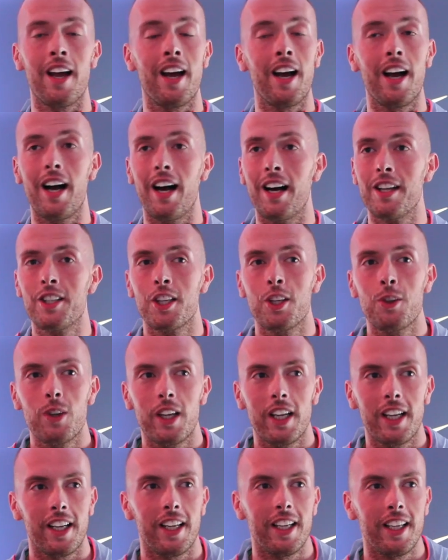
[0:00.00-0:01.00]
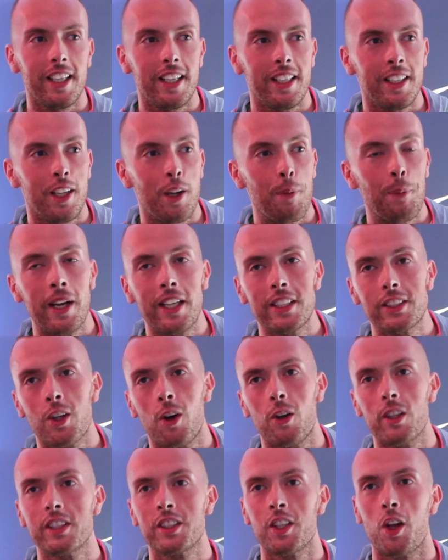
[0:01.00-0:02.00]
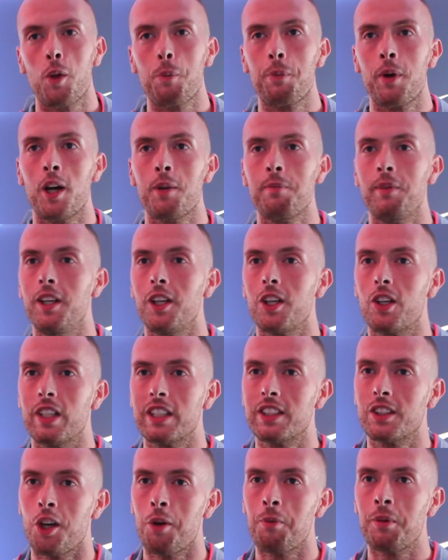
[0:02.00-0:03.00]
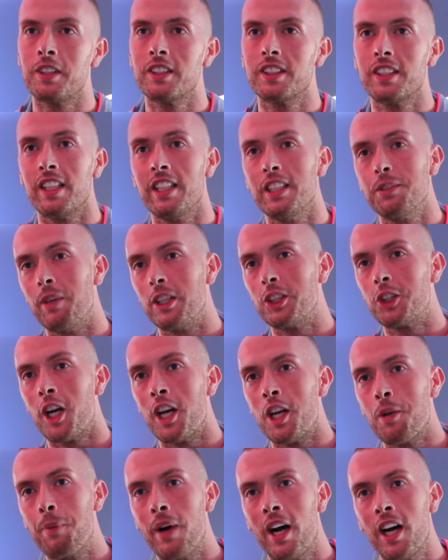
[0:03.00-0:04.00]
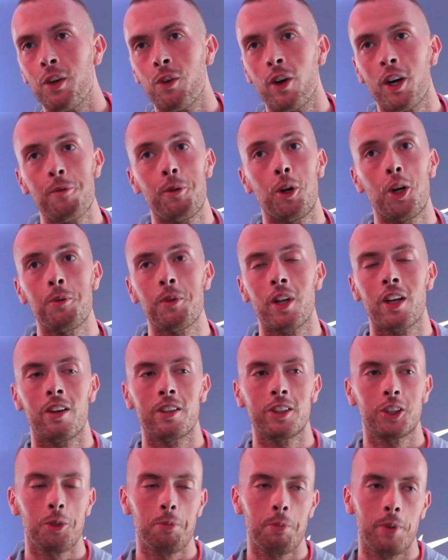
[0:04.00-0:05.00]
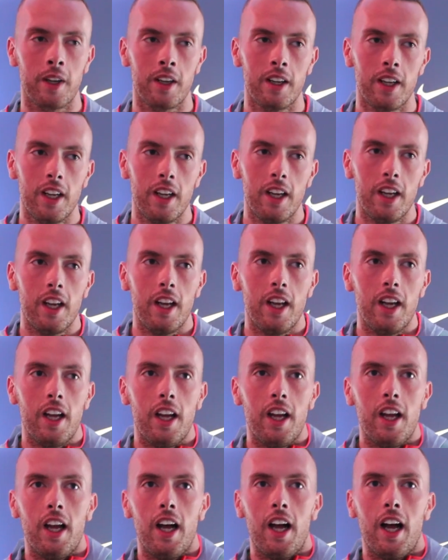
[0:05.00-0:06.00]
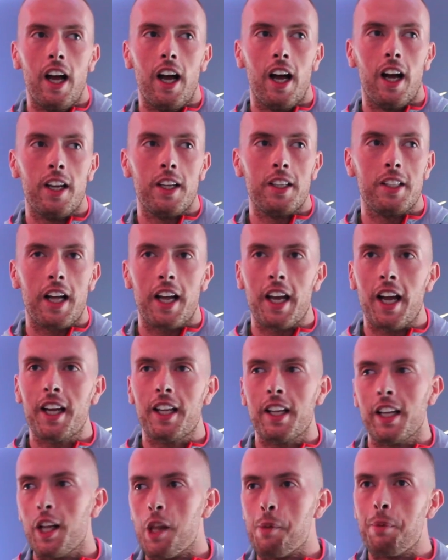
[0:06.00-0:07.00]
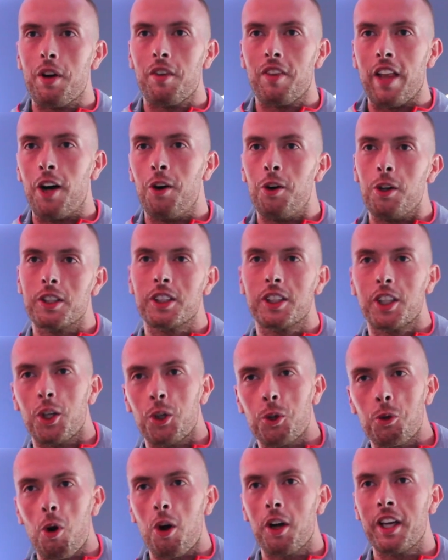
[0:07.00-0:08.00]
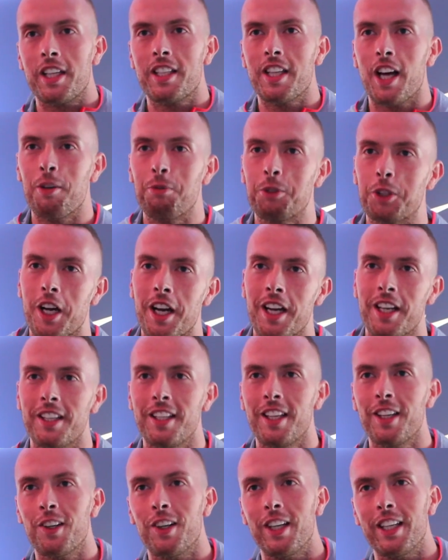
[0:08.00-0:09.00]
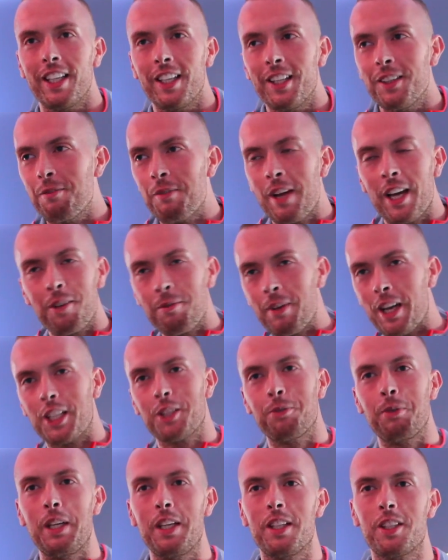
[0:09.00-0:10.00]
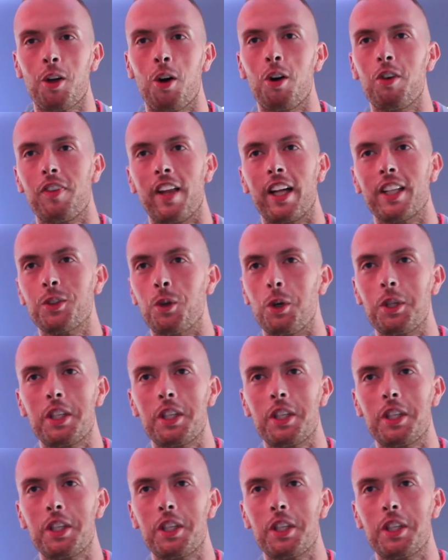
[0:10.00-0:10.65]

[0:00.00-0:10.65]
Yeah, I do. A place called Saltburn, me and Chris Tomlinson, he's my training partner, and I'm home, the long jumper. And I like a little bit of that old school Rocky type training, you know, it makes me tough, that's